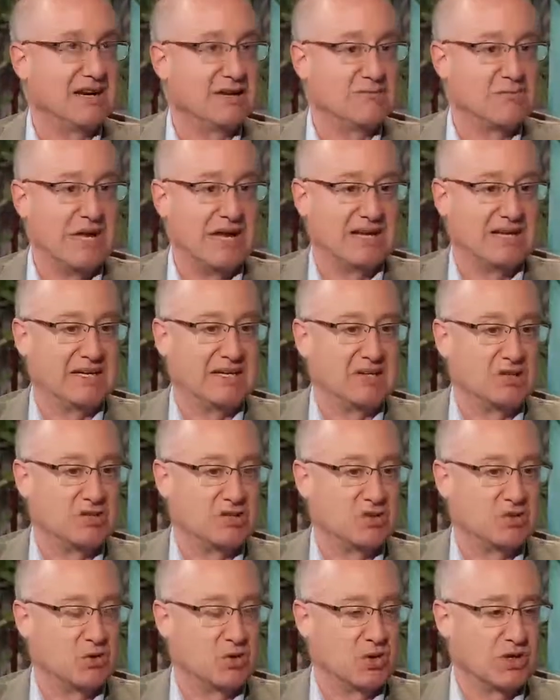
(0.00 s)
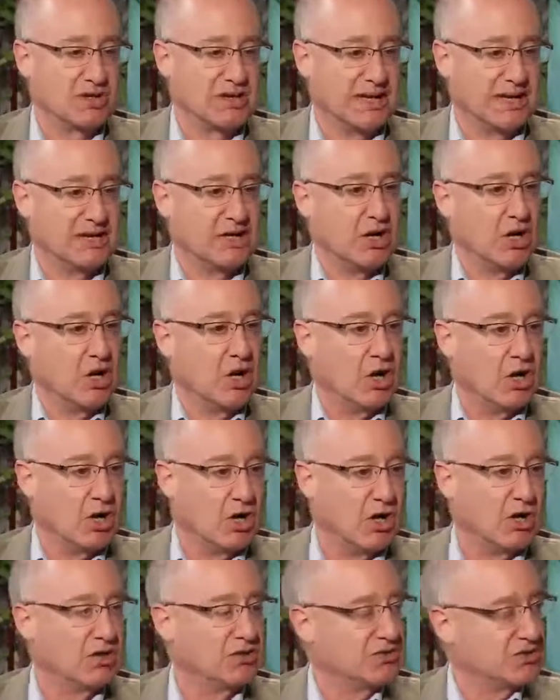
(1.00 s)
making sure that
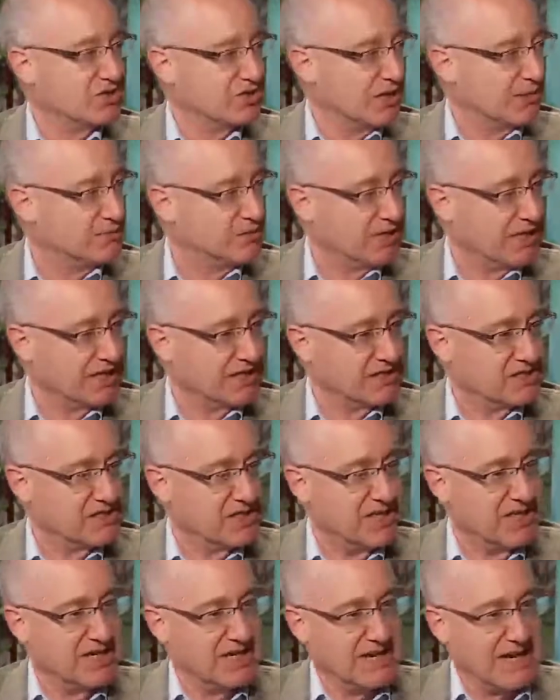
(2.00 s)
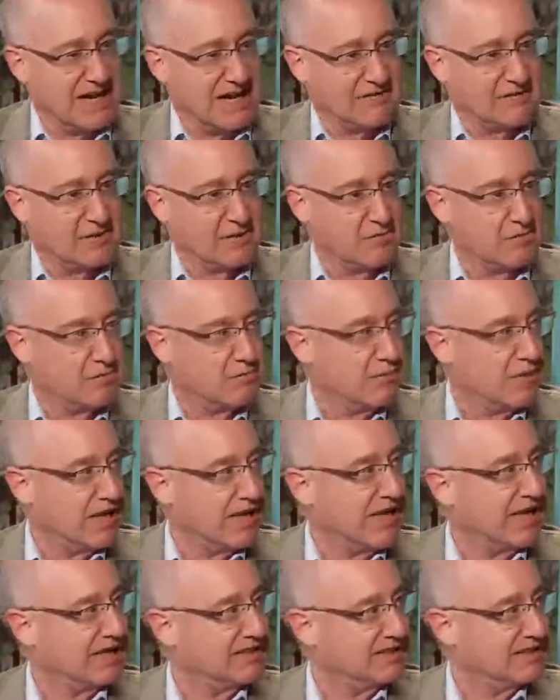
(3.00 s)
all subjects have a
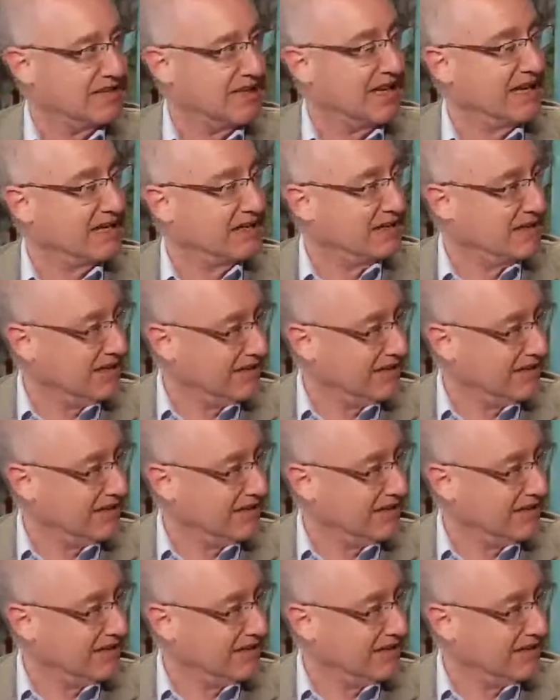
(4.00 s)
math and